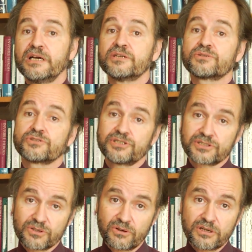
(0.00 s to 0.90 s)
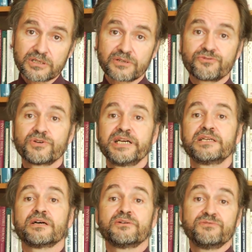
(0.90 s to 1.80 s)
so she's no longer afraid
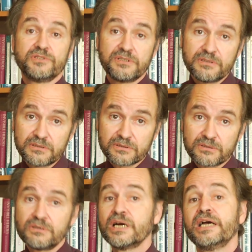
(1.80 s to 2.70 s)
of you,